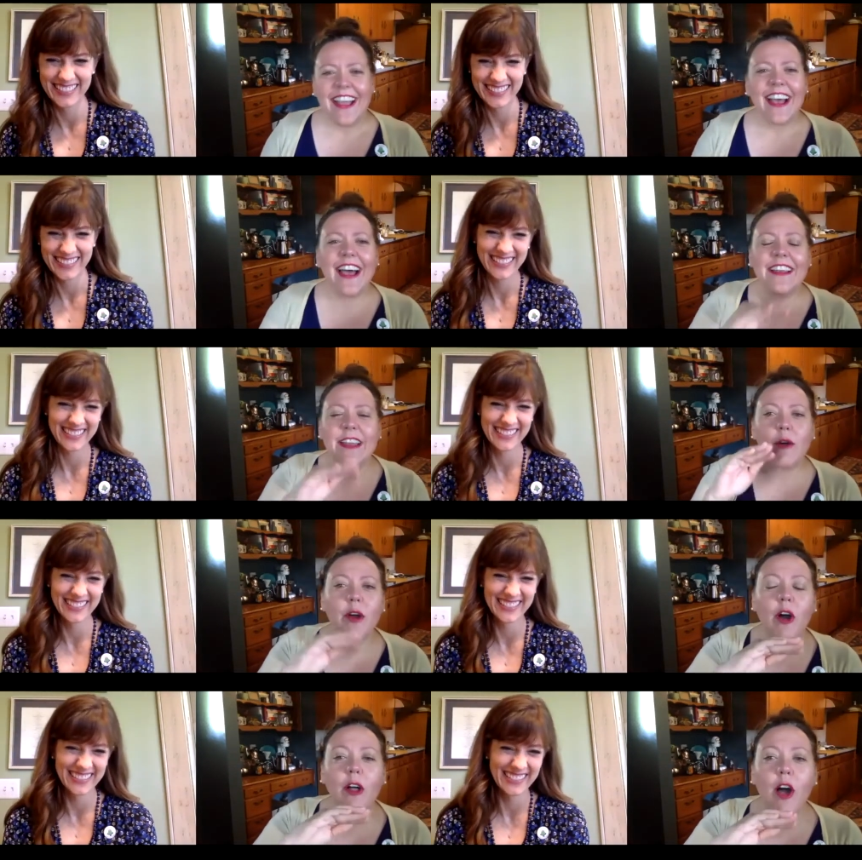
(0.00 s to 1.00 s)
Speaker 1: I now
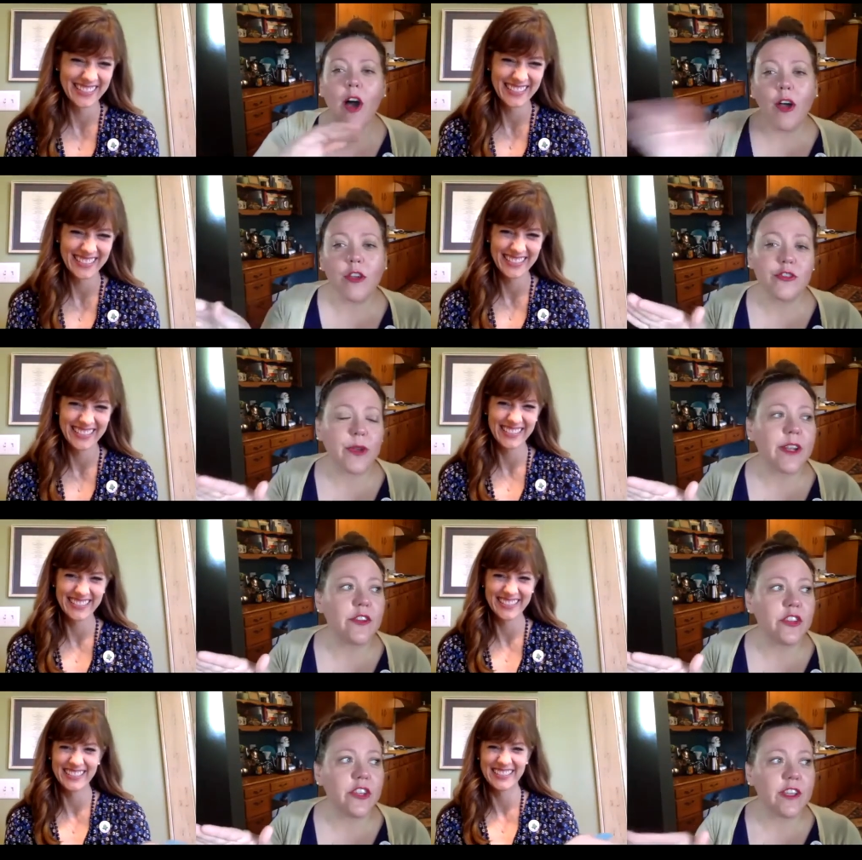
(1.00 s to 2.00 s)
call all shredded
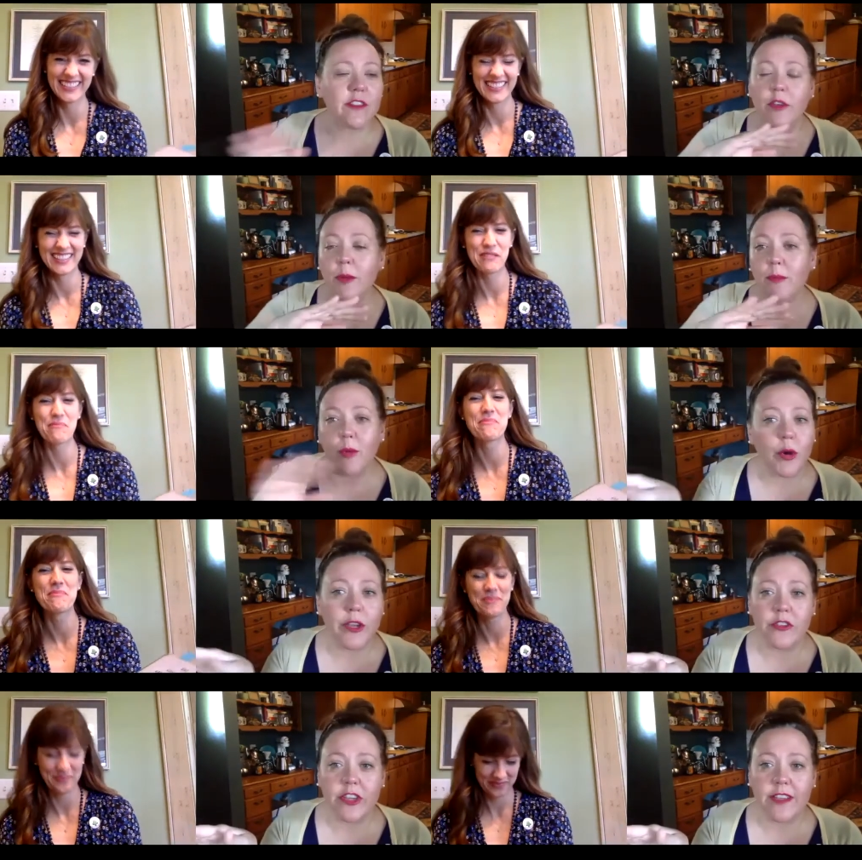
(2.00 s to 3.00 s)
cheese broken
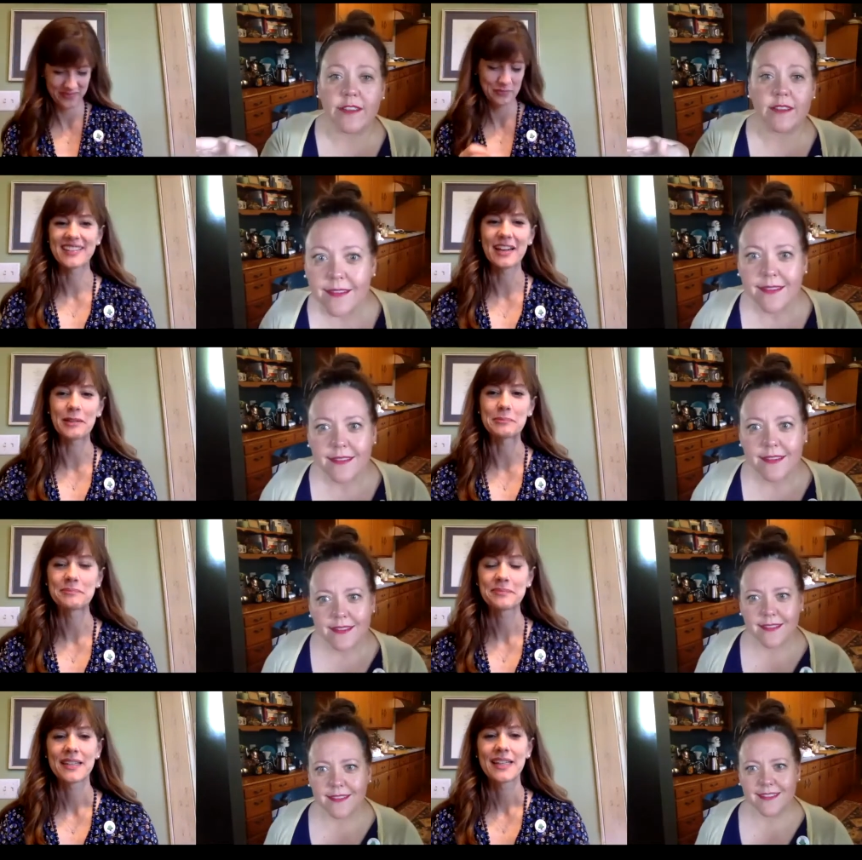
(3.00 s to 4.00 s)
cheese.
Speaker 2: Yeah.
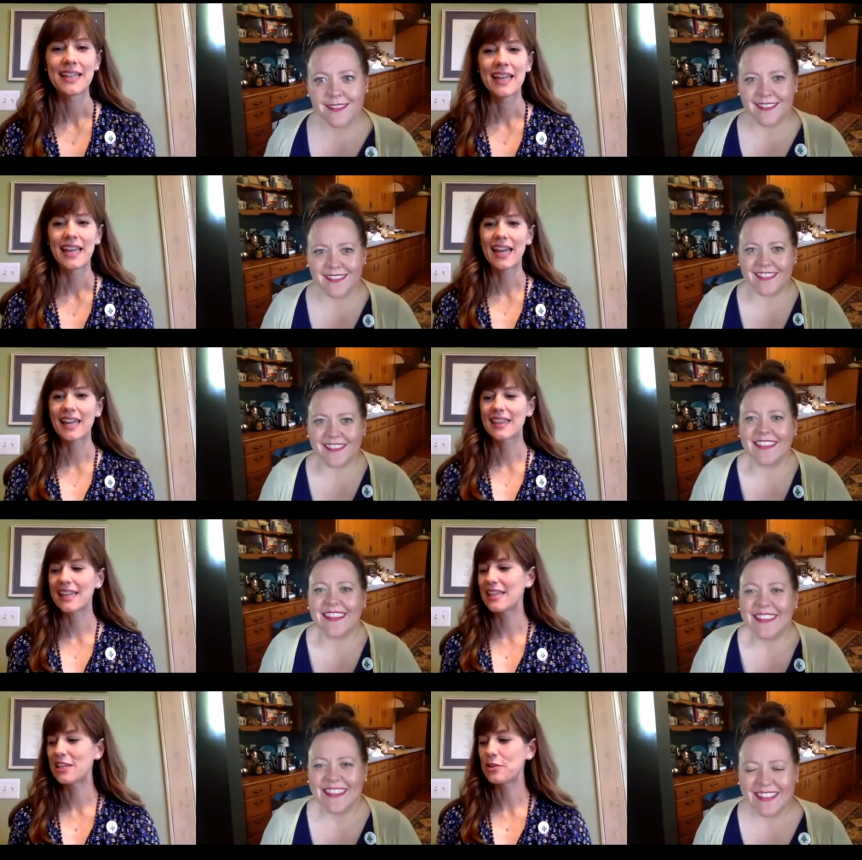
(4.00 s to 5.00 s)
And
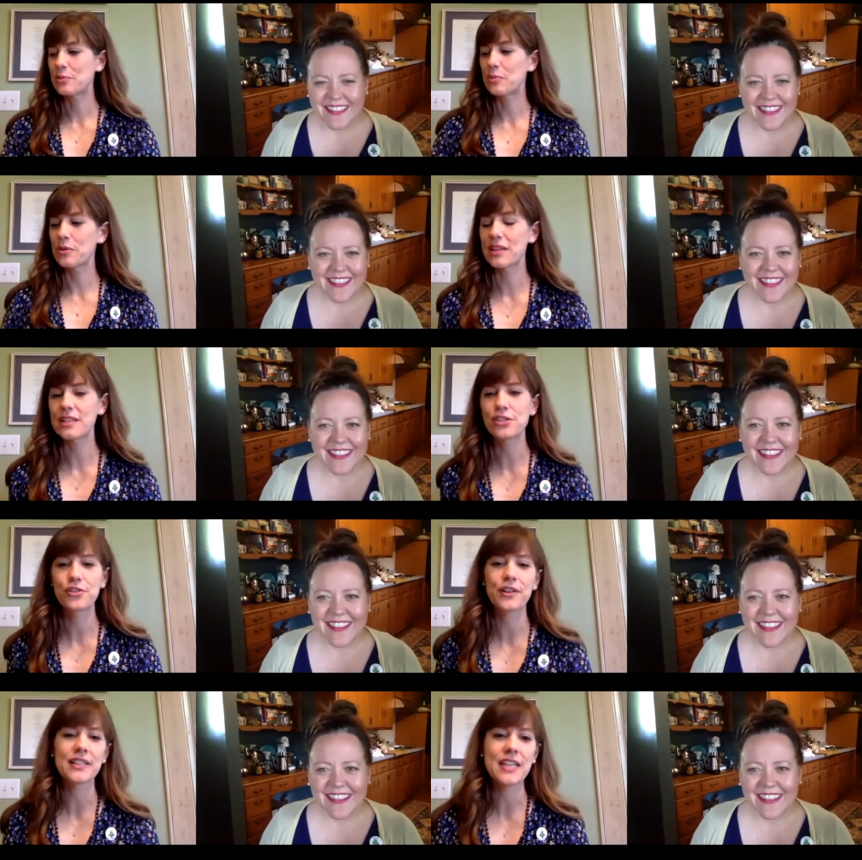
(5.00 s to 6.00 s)
then you pour it into your
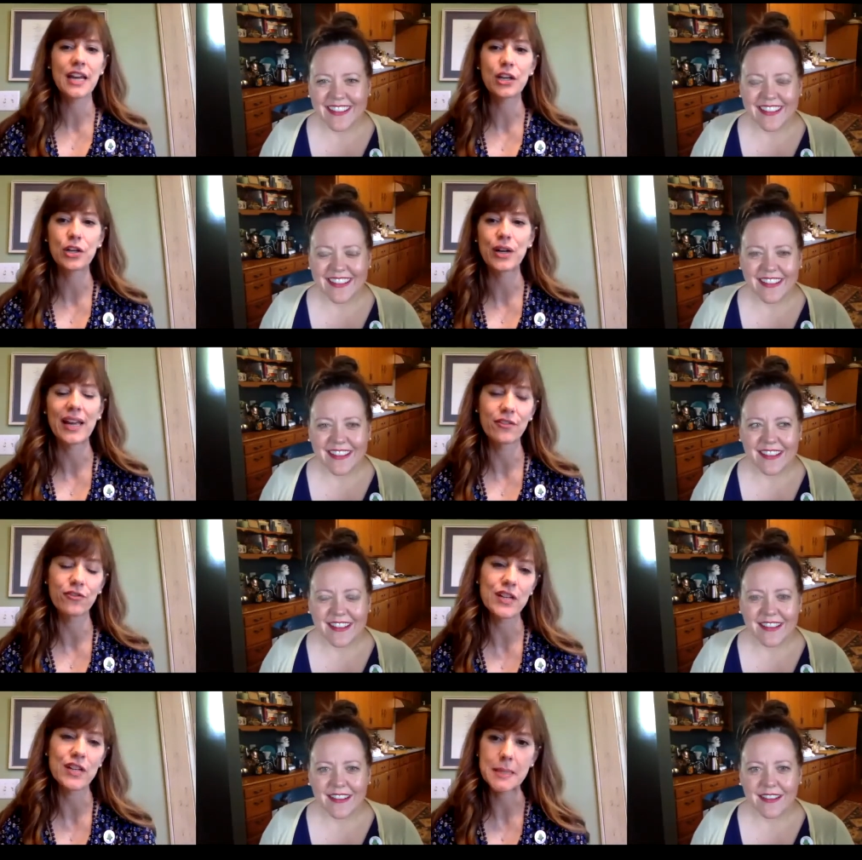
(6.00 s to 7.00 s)
container and
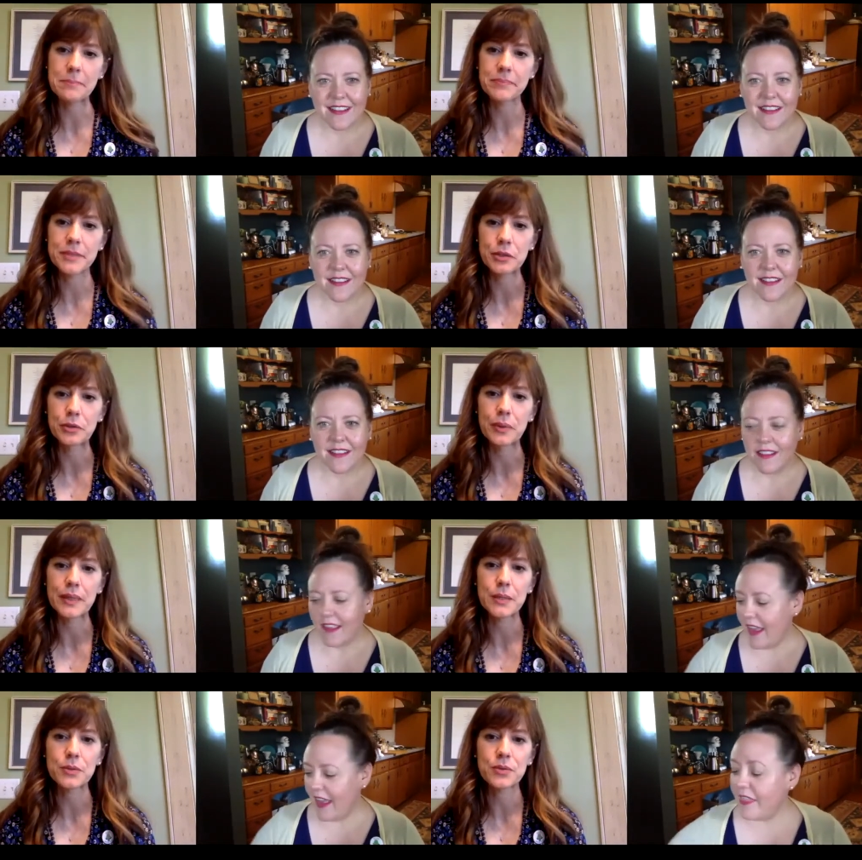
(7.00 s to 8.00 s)
freeze it until you're ready
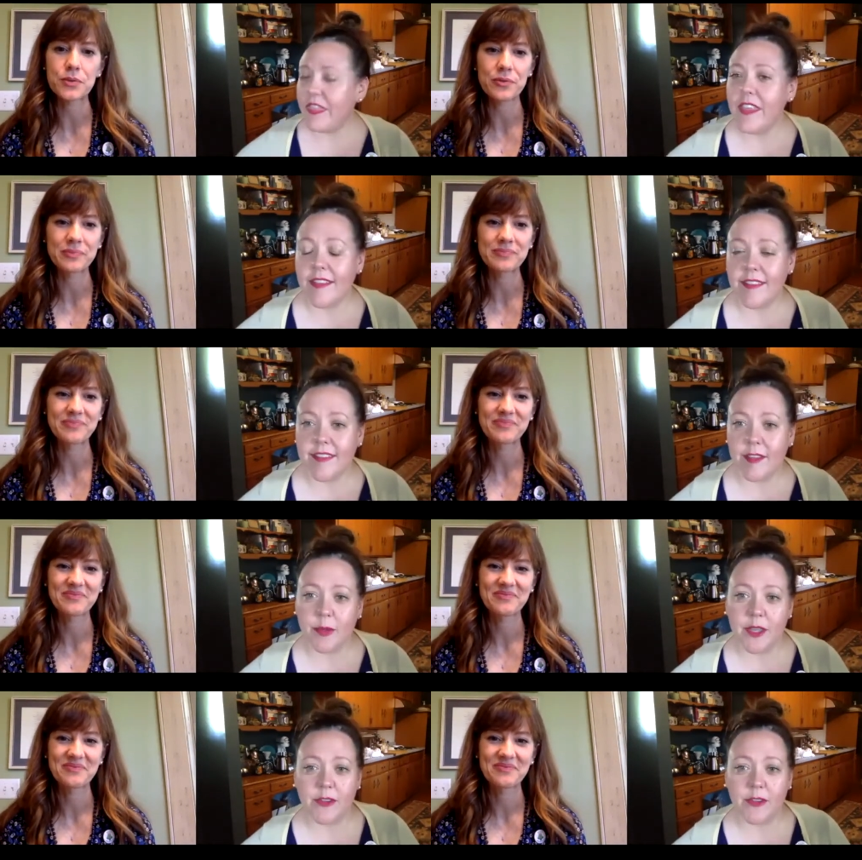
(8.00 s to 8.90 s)
to. And serve.
Speaker 1: this is what you